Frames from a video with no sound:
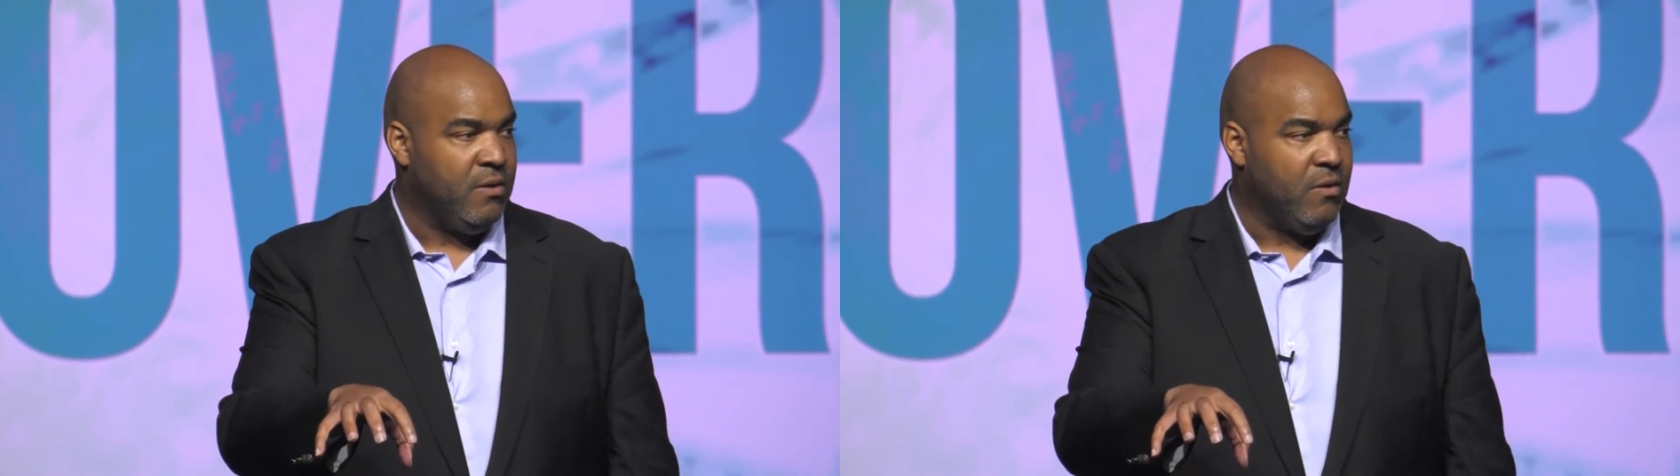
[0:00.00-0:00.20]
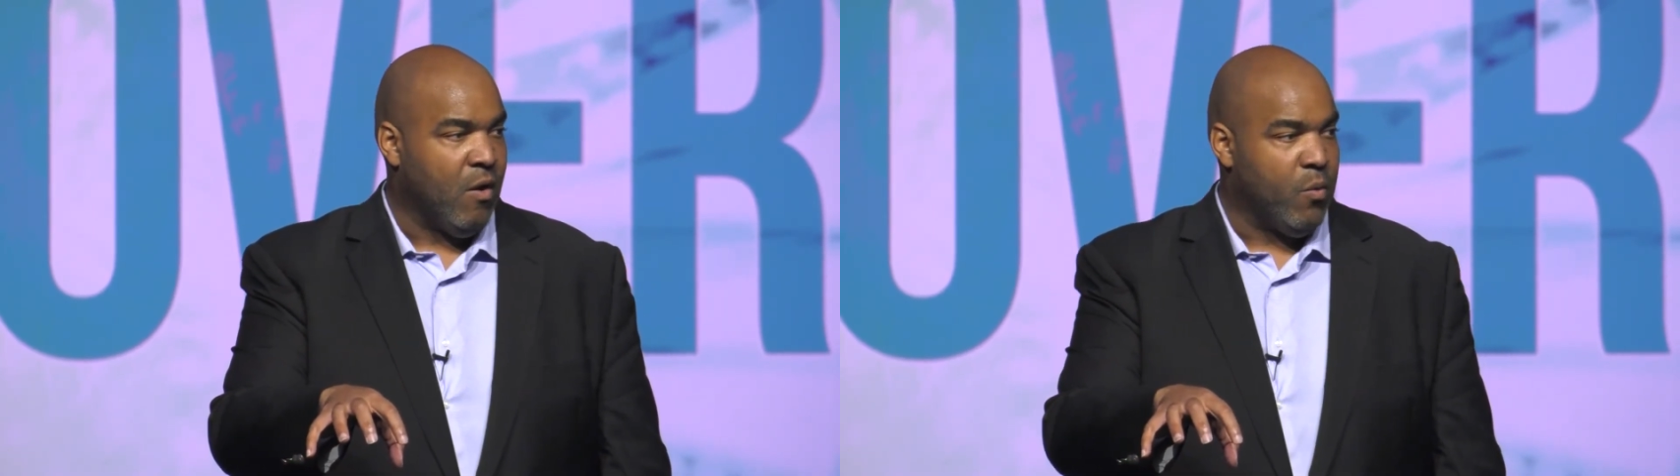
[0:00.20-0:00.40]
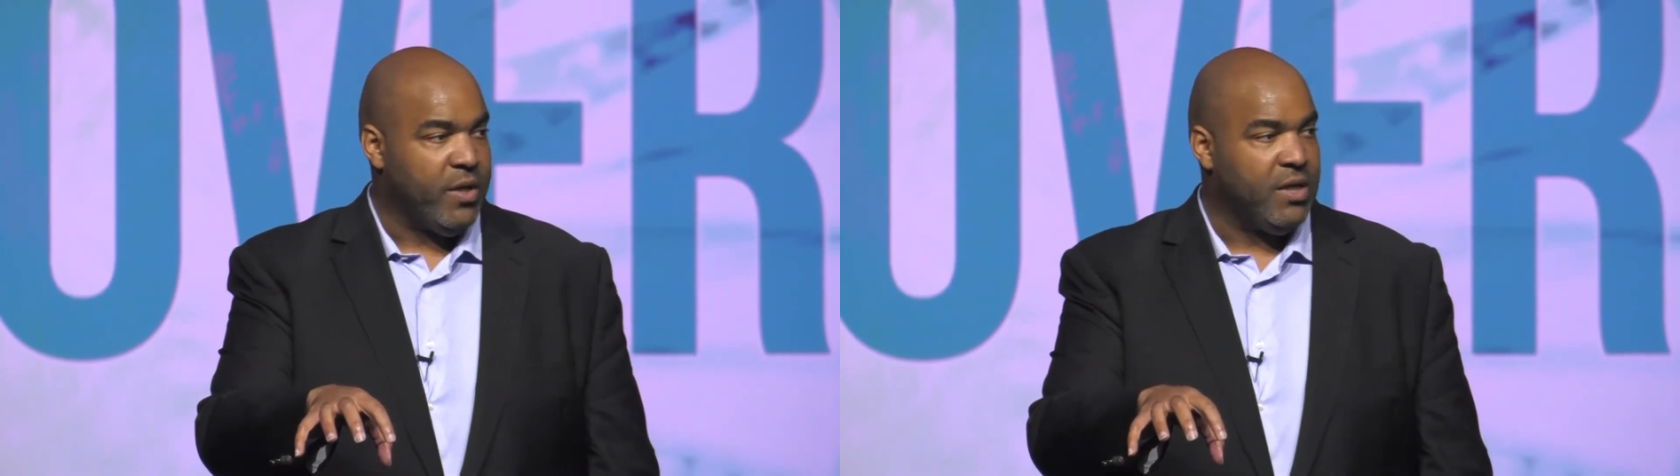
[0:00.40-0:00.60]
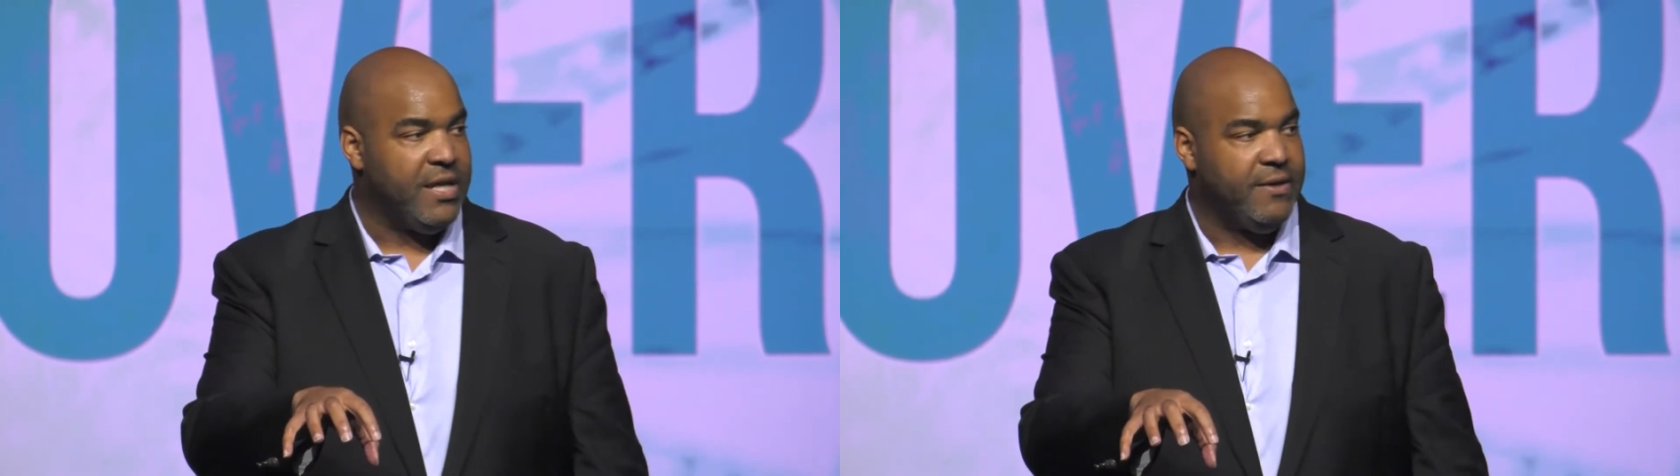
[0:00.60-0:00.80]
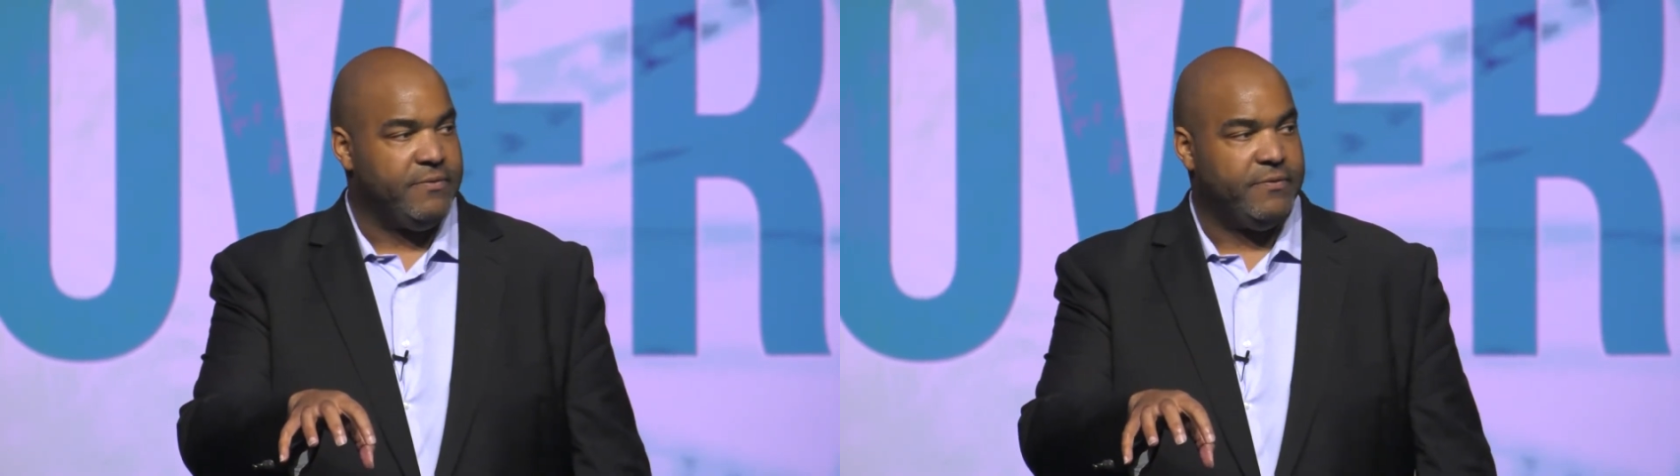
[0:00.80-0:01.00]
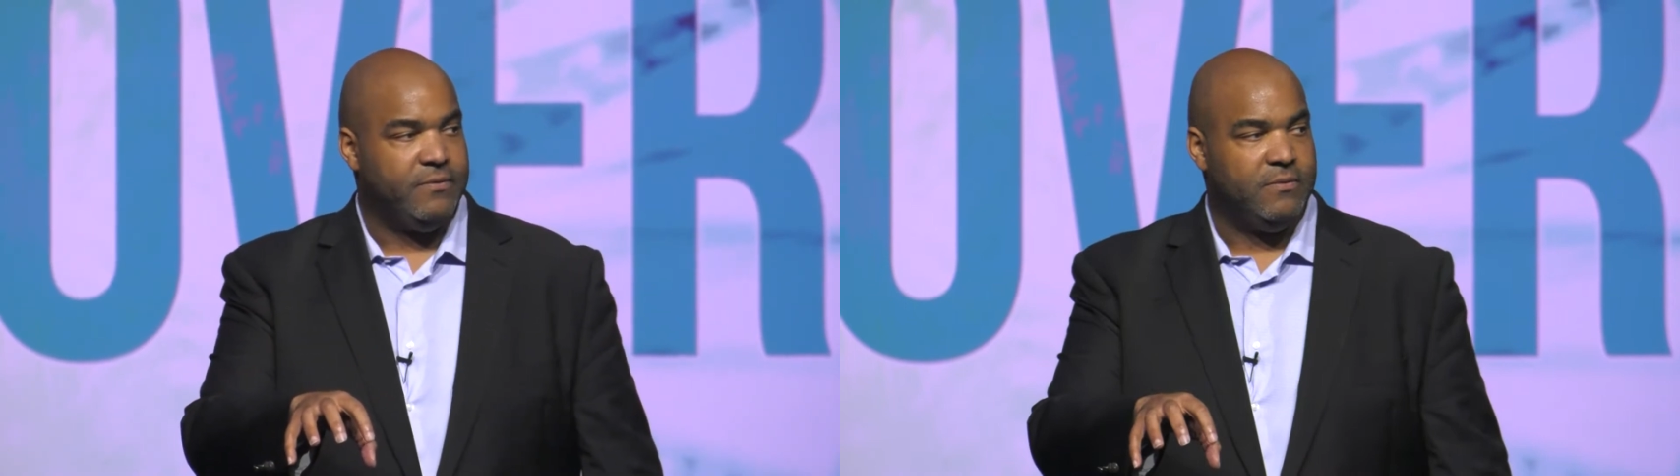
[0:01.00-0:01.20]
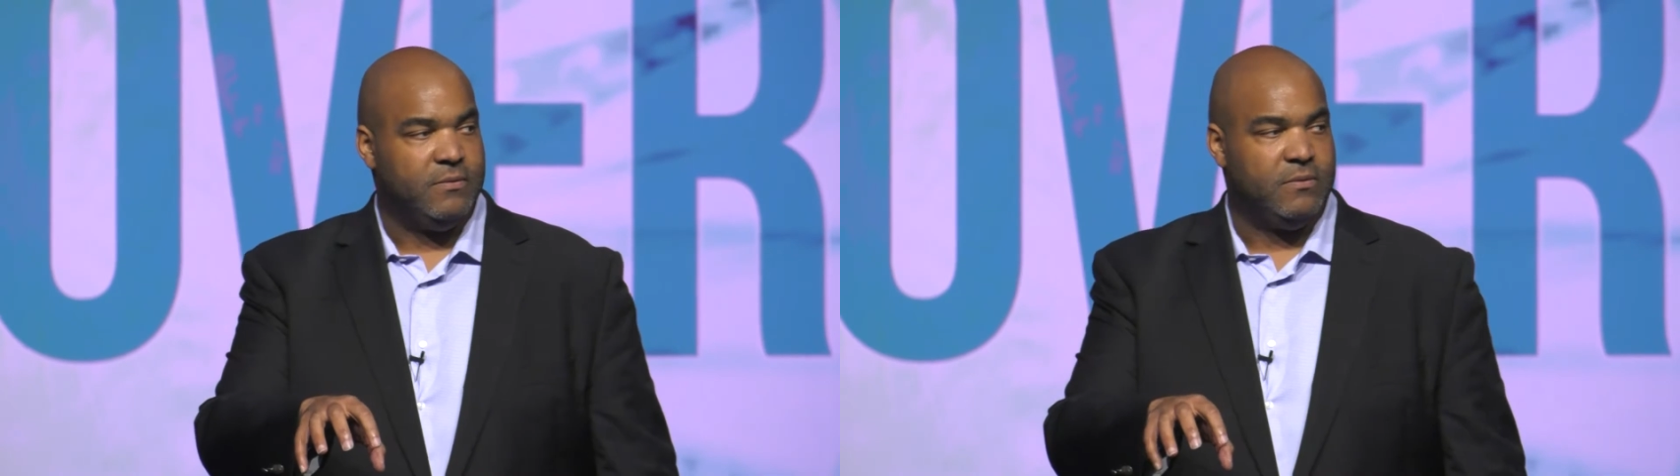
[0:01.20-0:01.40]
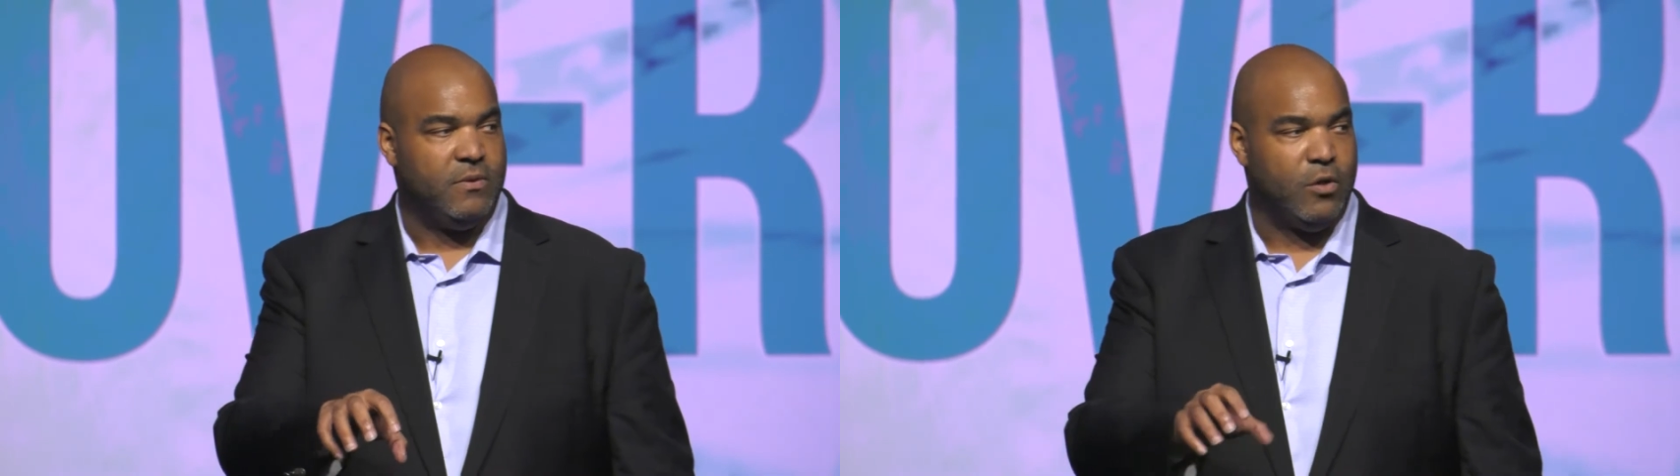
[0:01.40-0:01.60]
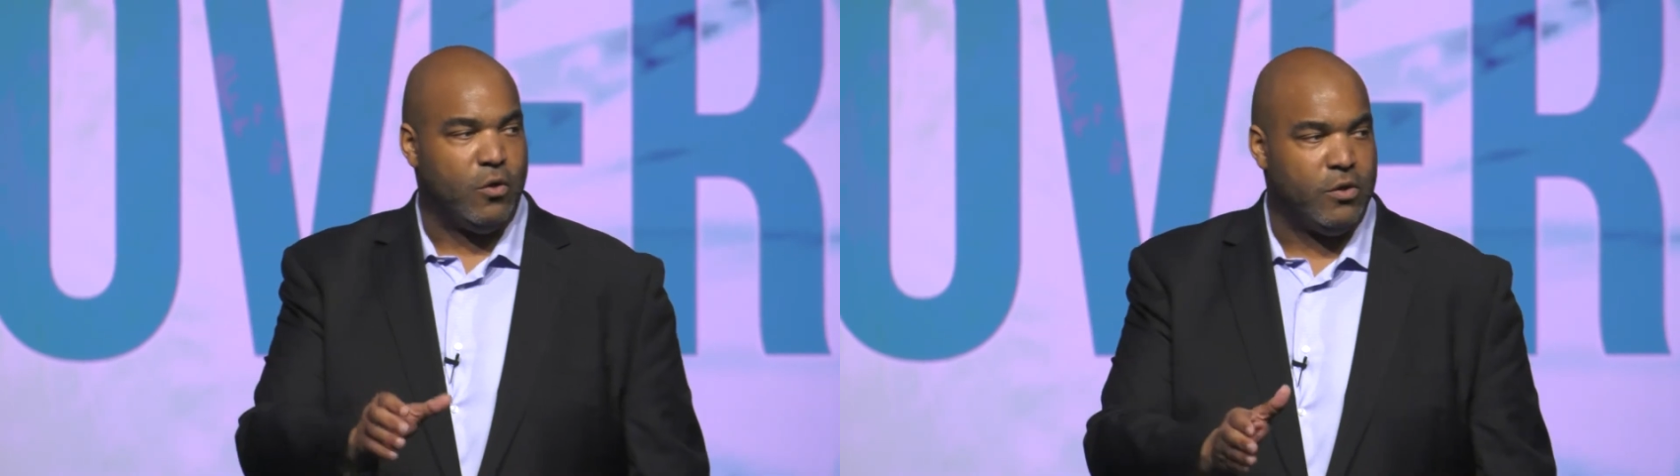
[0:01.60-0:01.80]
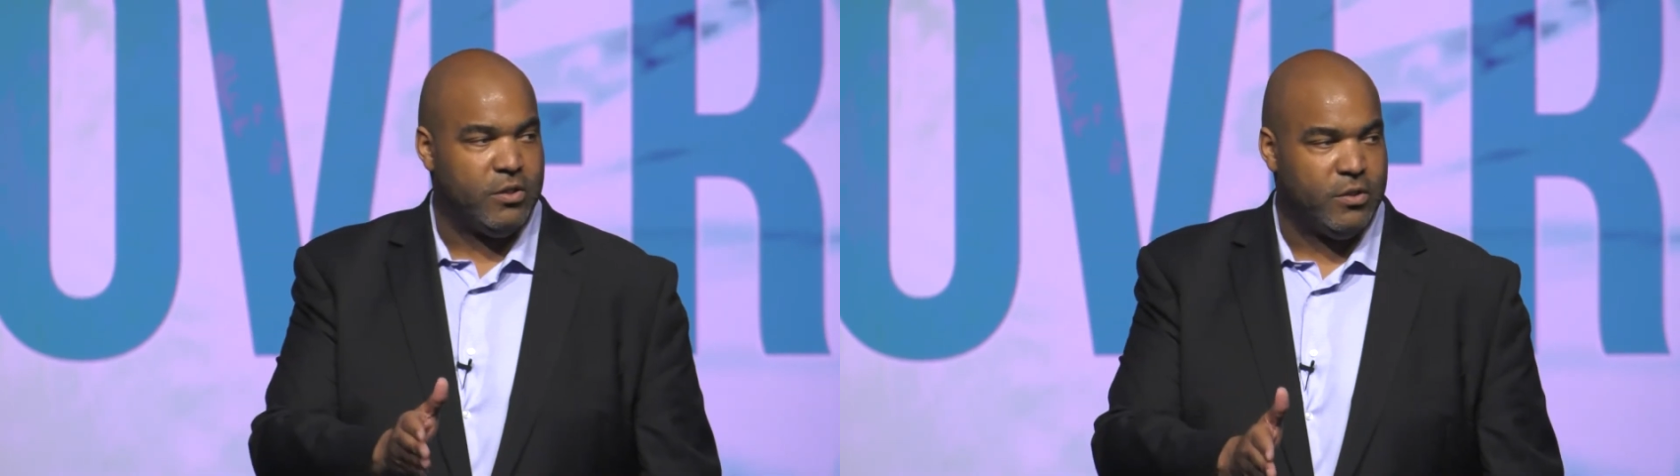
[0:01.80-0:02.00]
Are we going to live
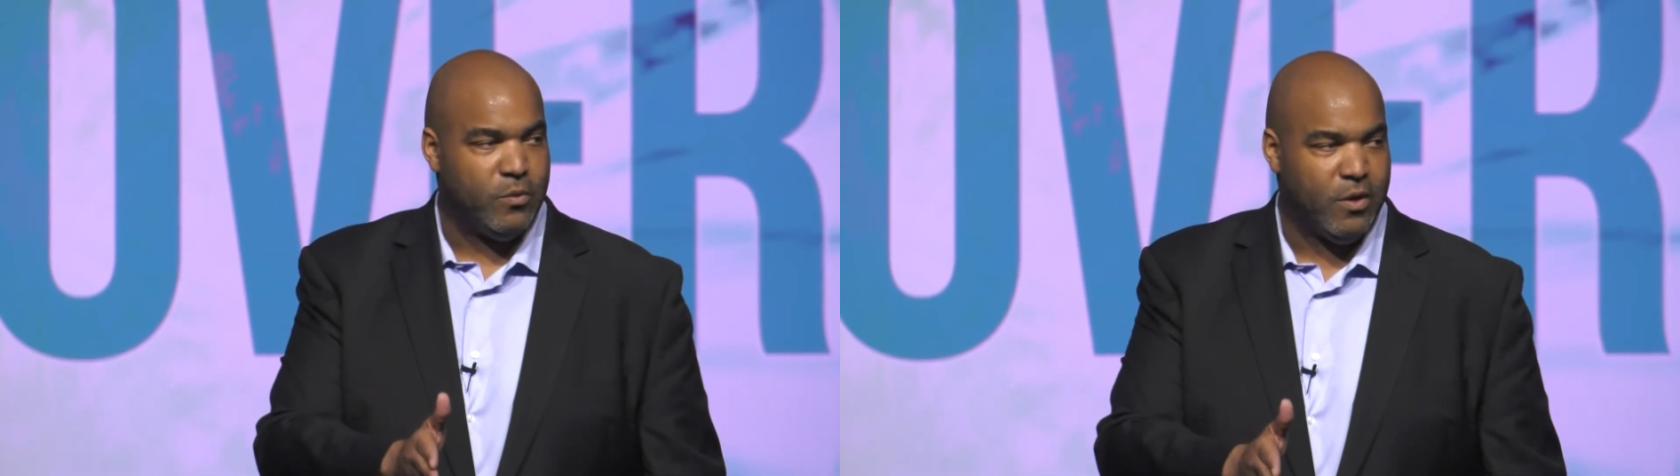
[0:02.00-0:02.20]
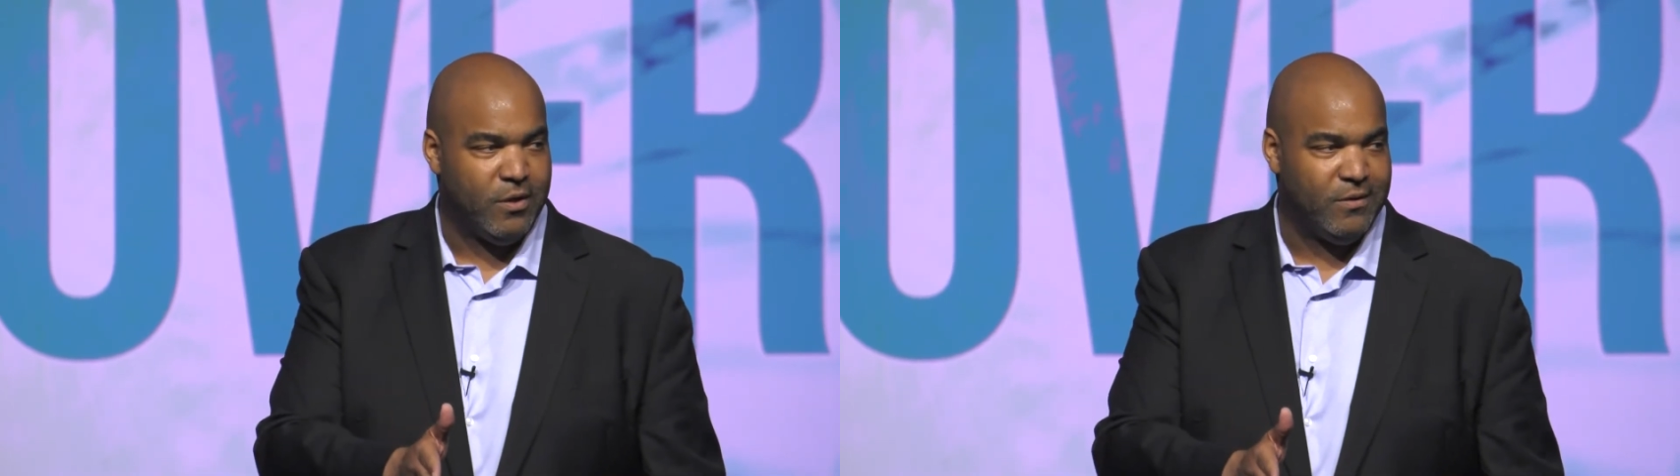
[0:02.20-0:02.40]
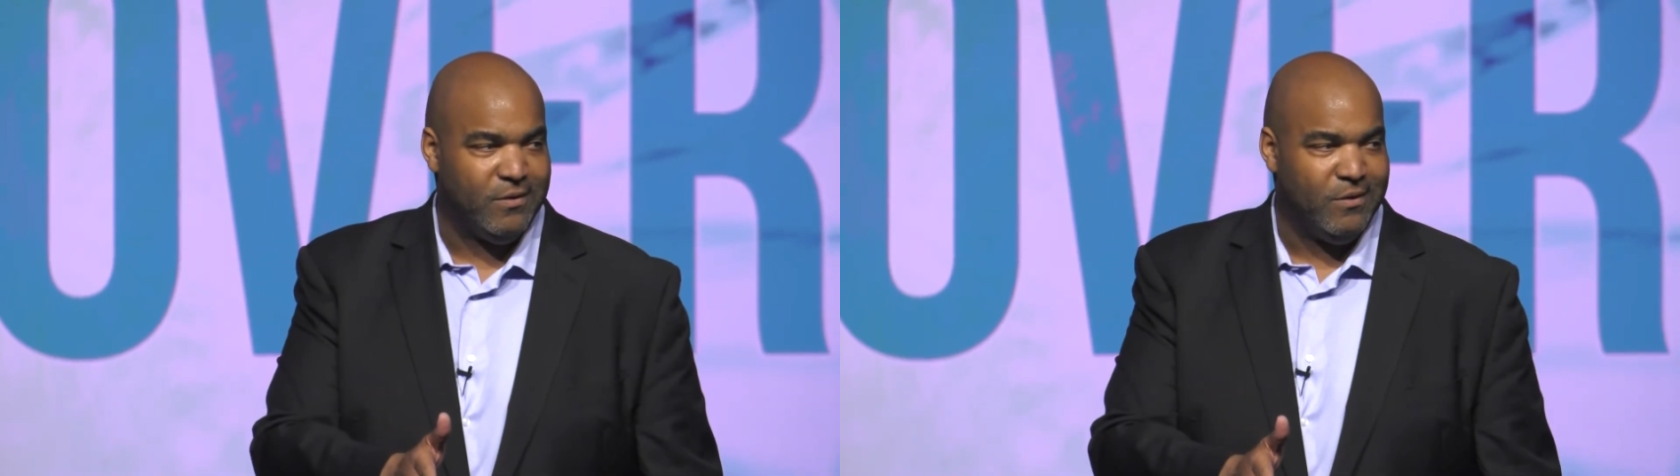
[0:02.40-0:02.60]
according to the word,